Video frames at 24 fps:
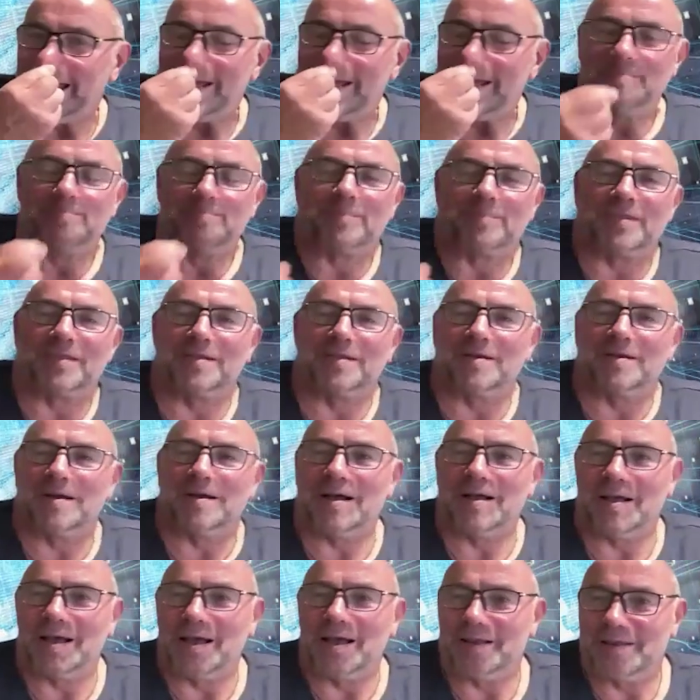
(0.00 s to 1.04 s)

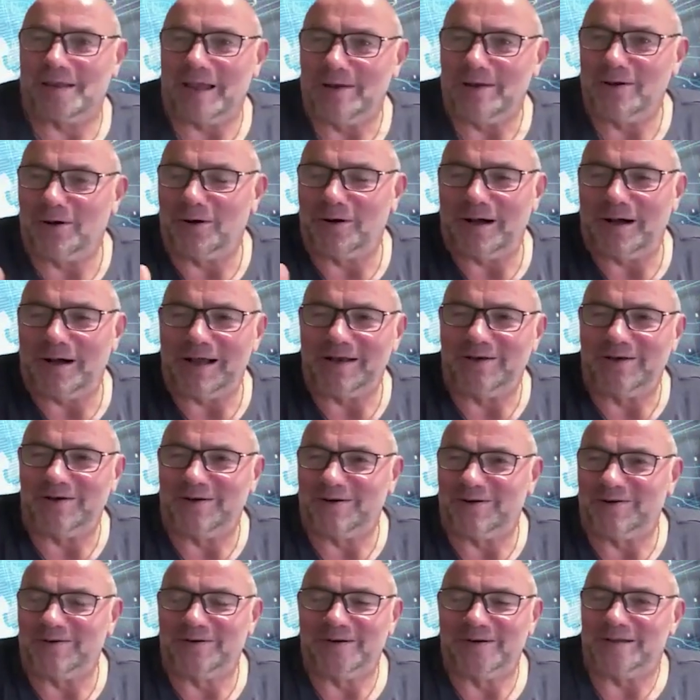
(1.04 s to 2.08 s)
I
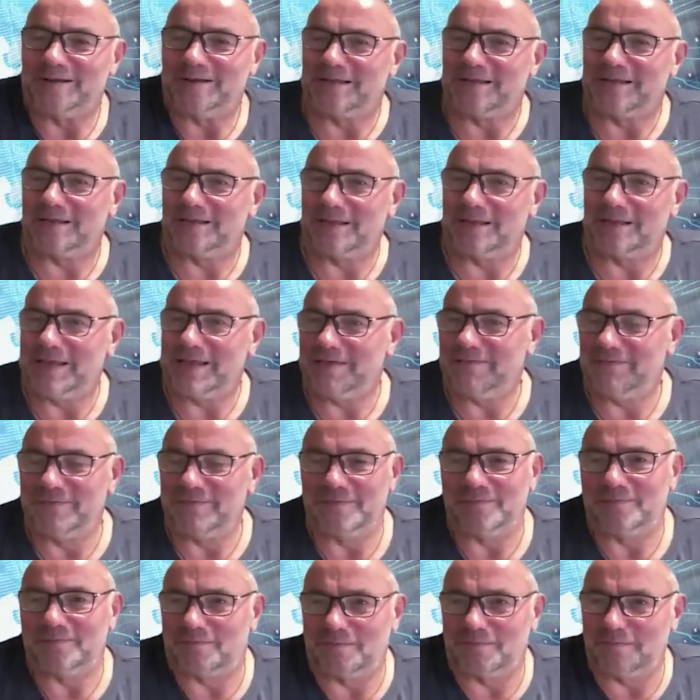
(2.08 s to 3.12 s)
know
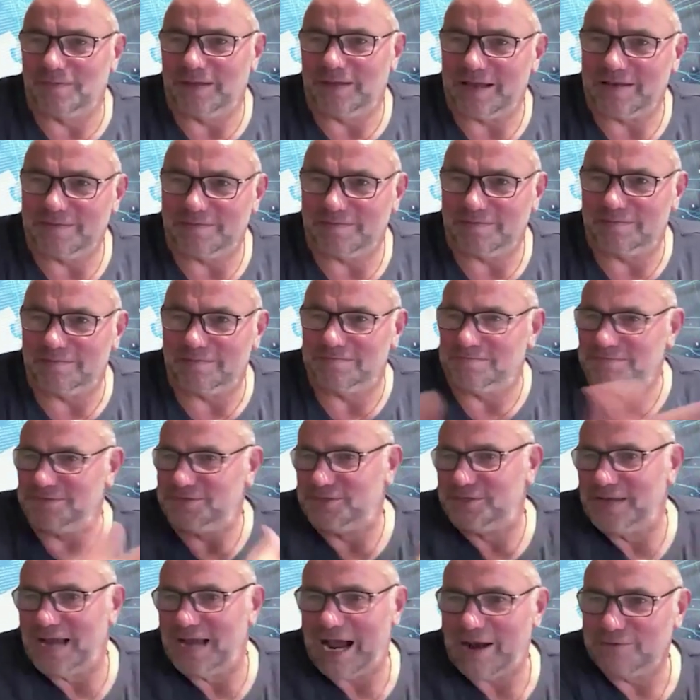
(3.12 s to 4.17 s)
even like
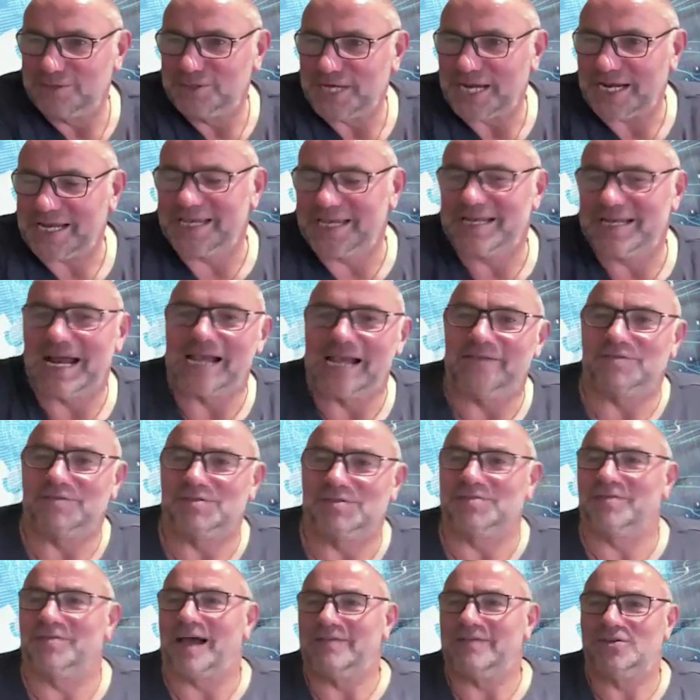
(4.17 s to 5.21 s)
how Jackie and I
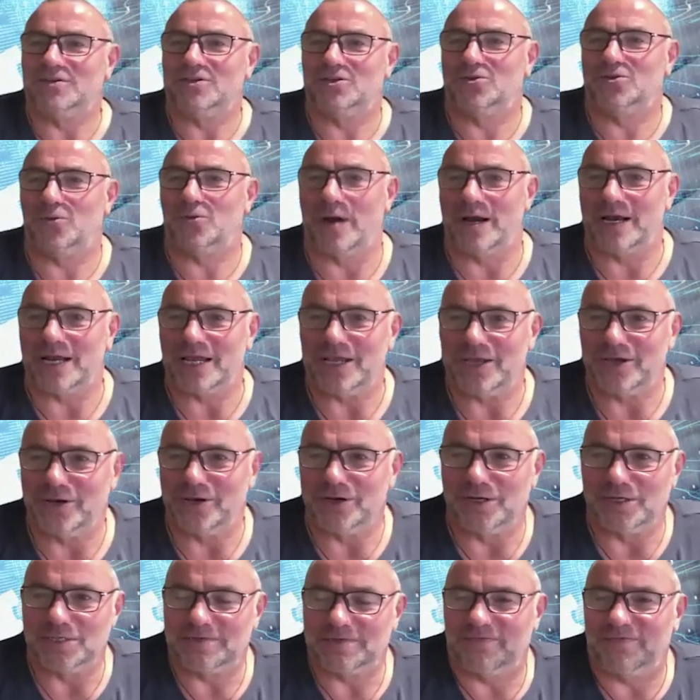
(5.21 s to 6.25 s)
have survived 20
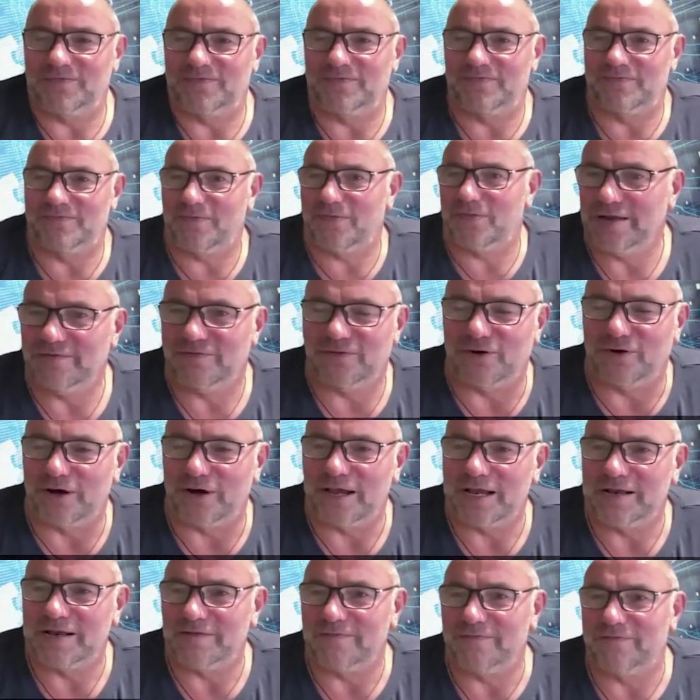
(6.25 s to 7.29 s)
years, 13,
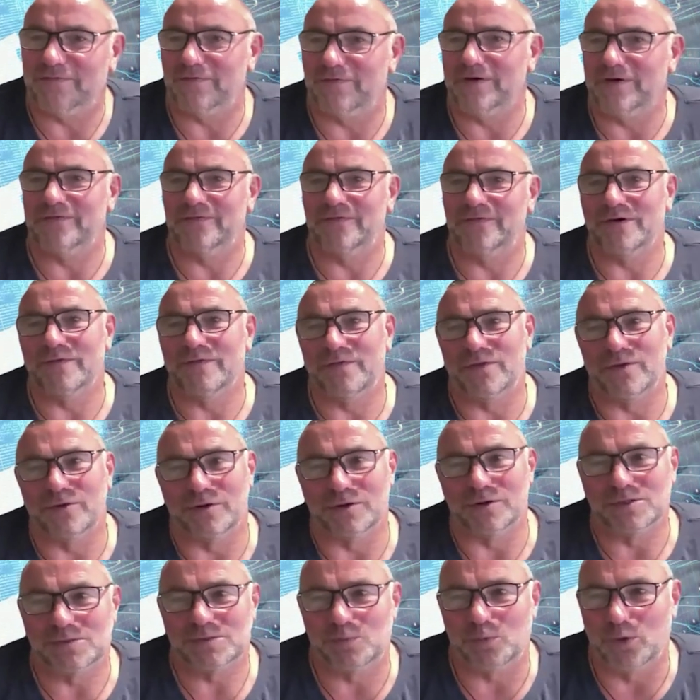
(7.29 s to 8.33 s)
14 of
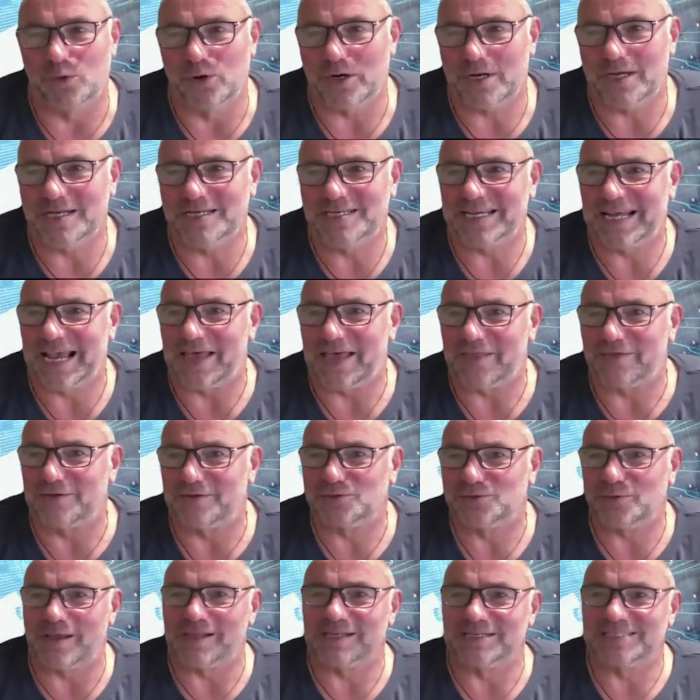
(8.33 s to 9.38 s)
those working
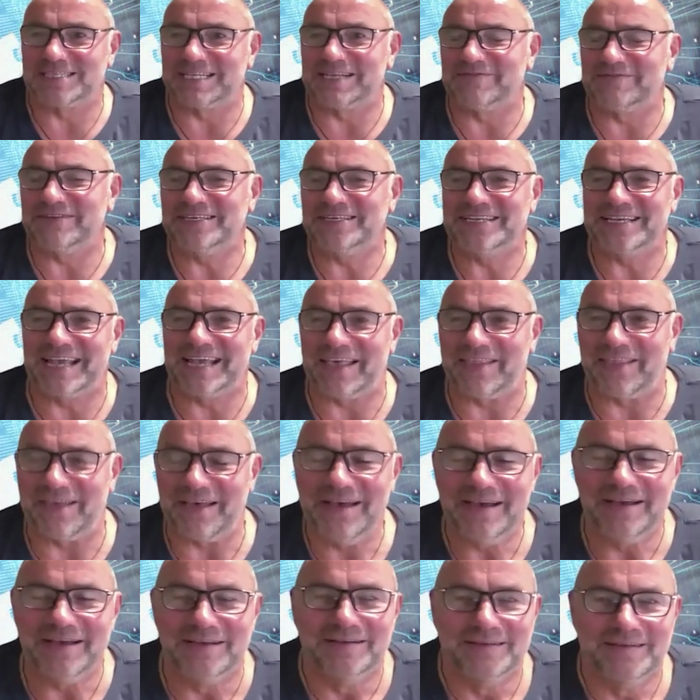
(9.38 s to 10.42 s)
together as well as living
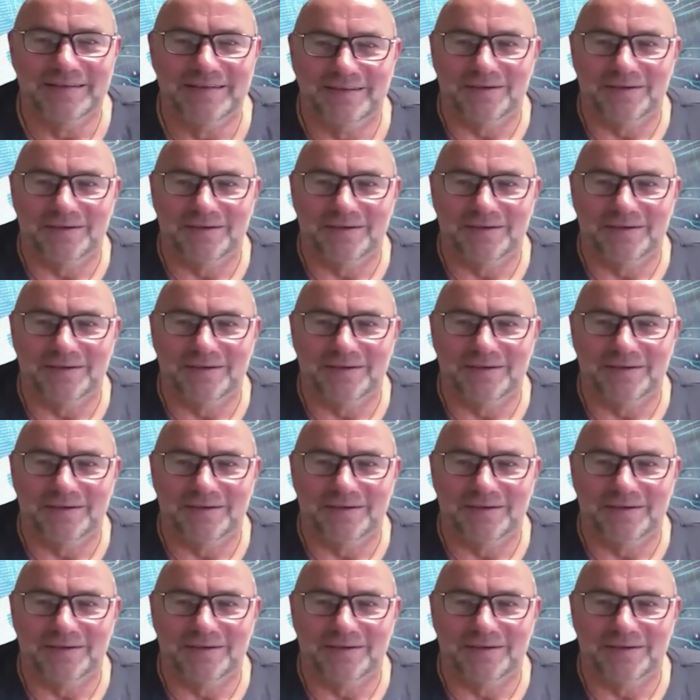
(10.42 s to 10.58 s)
together.